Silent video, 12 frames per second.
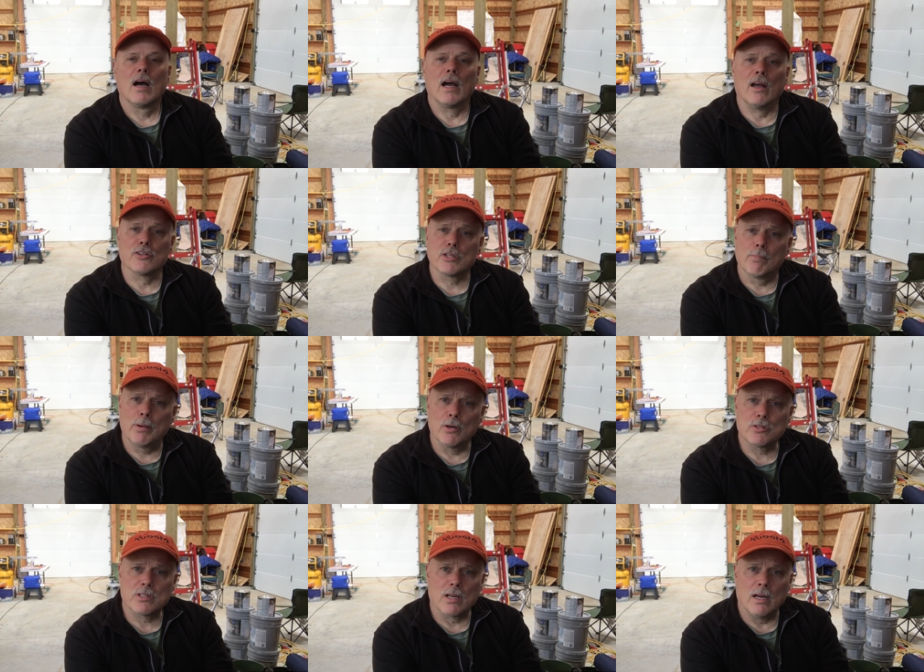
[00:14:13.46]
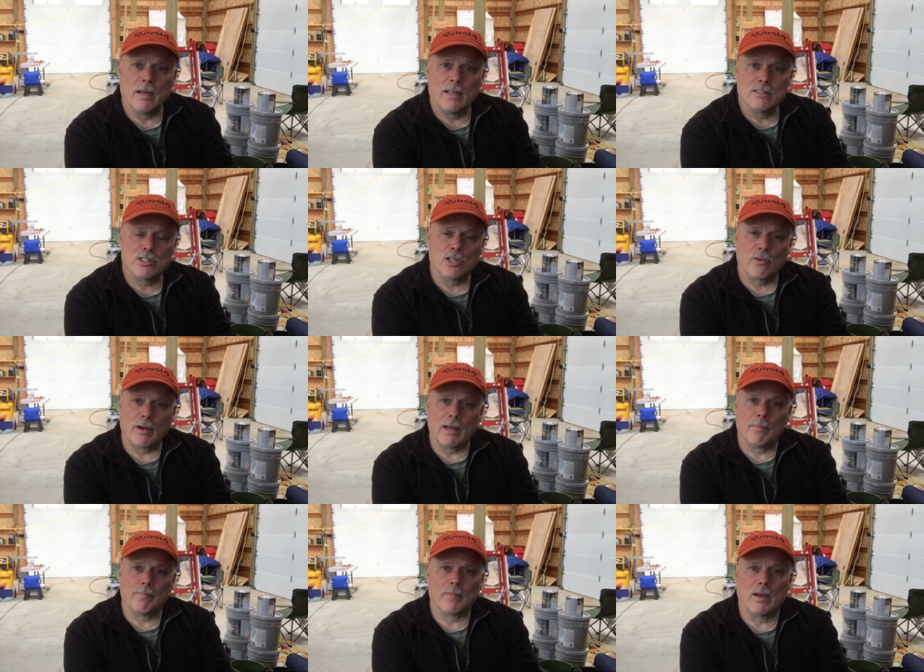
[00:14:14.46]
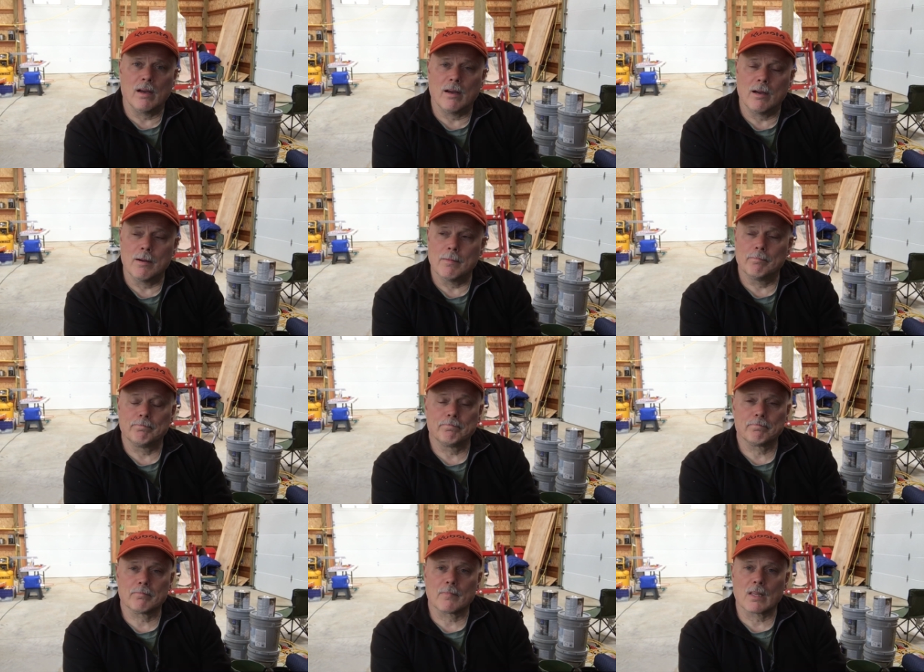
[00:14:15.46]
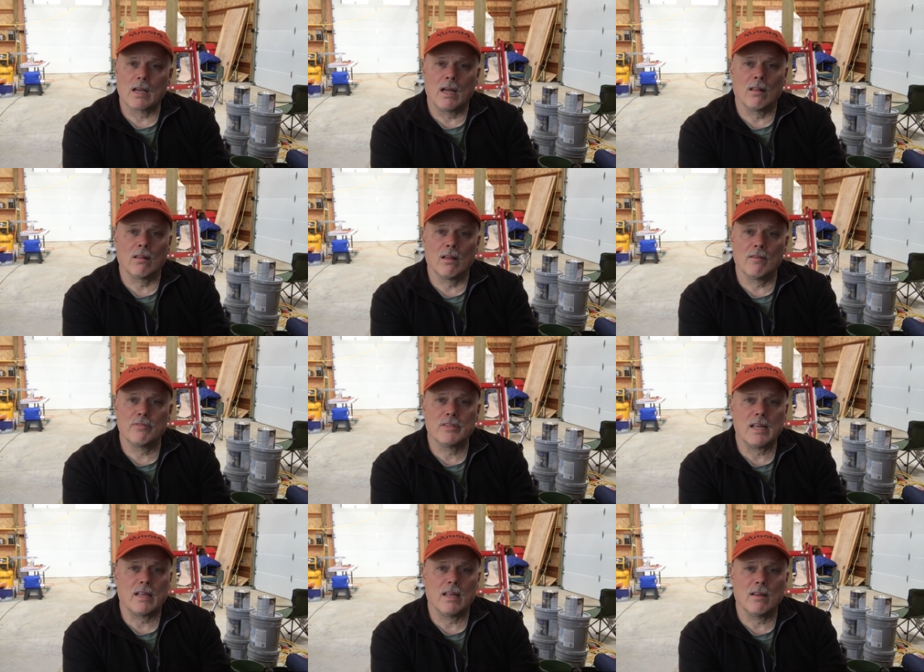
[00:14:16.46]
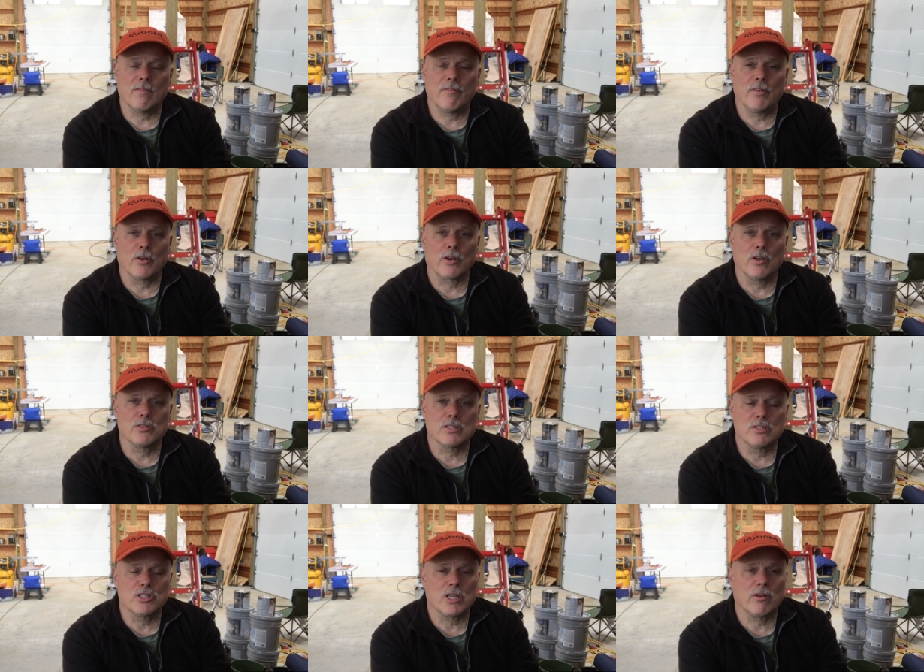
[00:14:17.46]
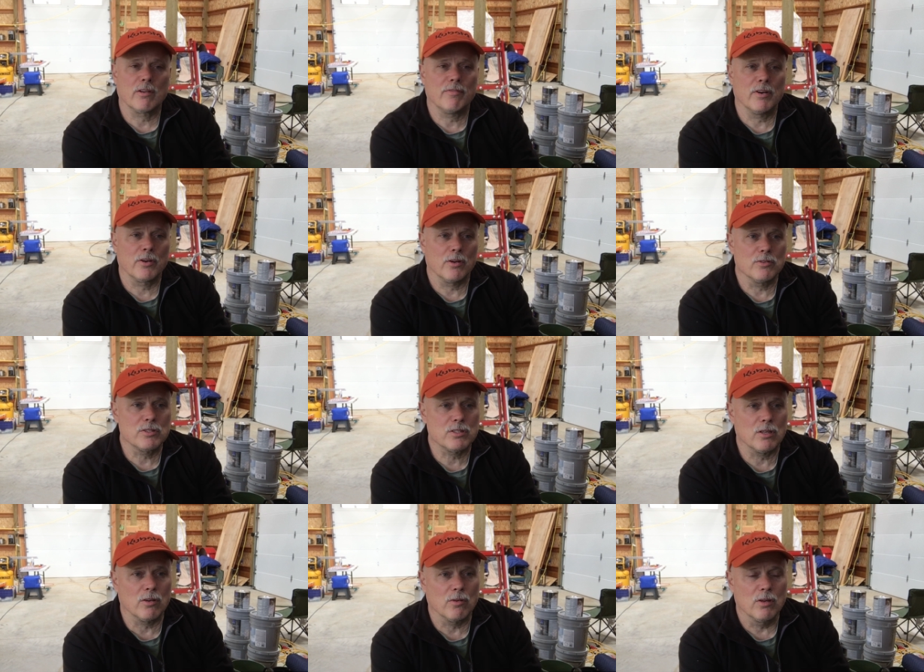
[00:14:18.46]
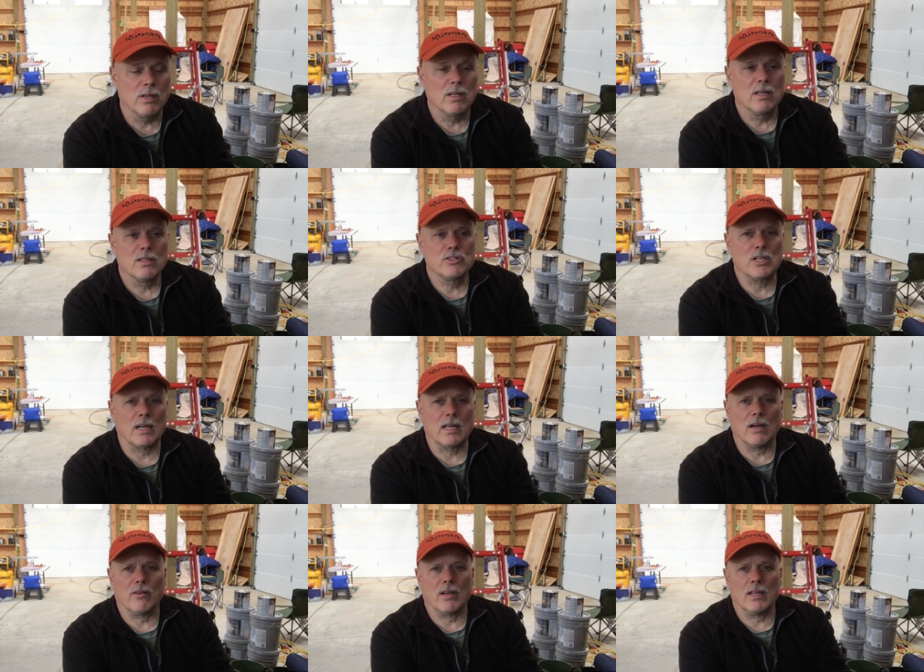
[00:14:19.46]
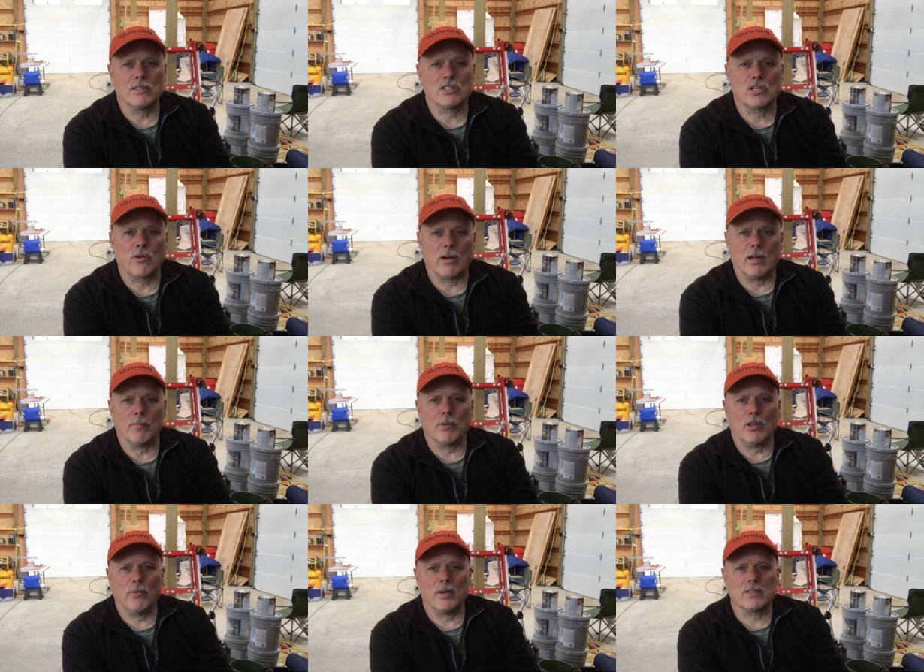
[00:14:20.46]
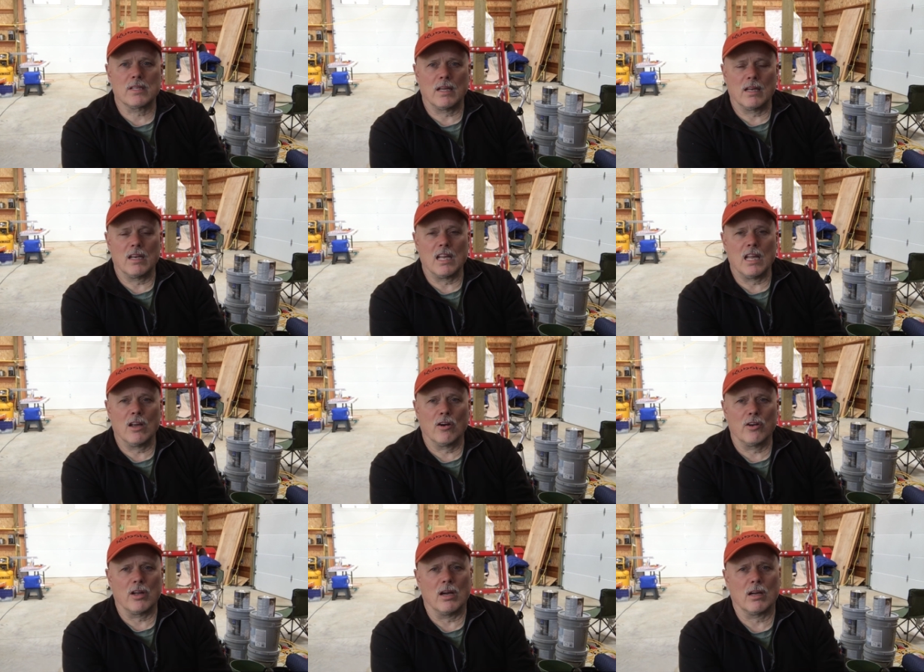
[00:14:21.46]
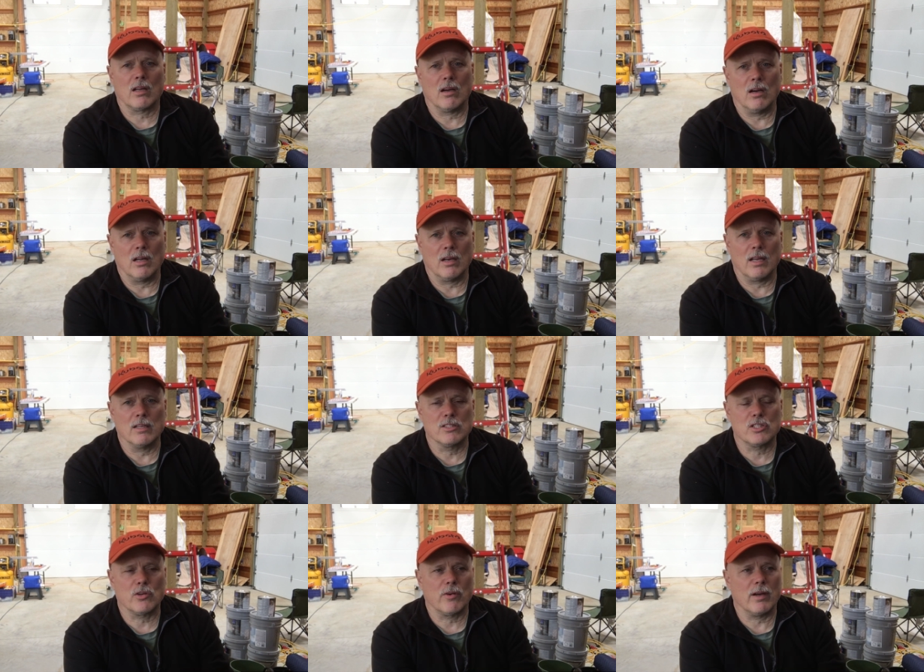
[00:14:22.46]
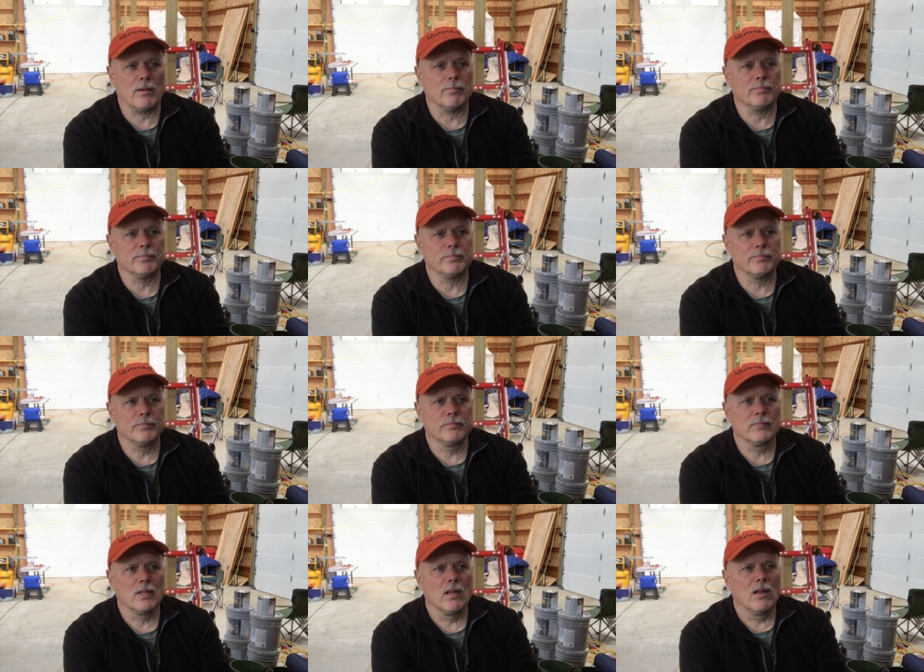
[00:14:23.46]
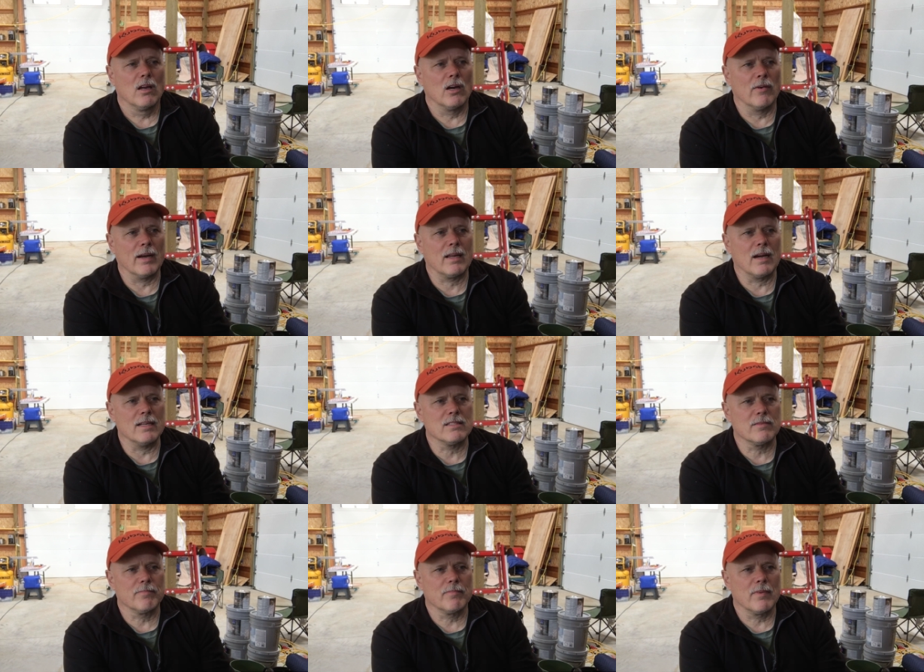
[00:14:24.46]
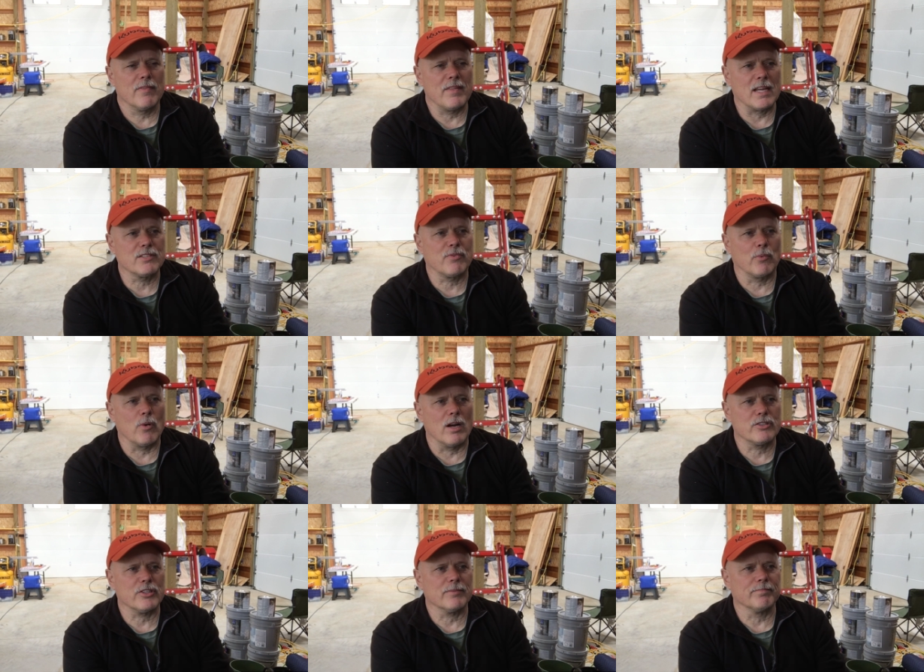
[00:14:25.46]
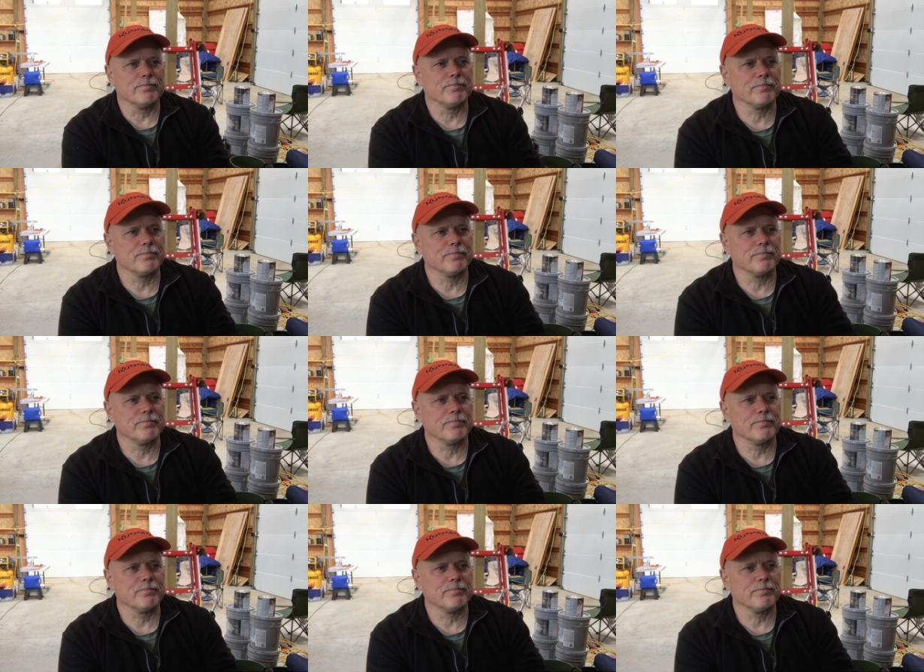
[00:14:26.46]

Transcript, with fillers: I also post on Instagram. Um, I love taking photos and sharing photos, so check out Instagram, USNERDoc on Instagram. All right, guys, Thanks for watching.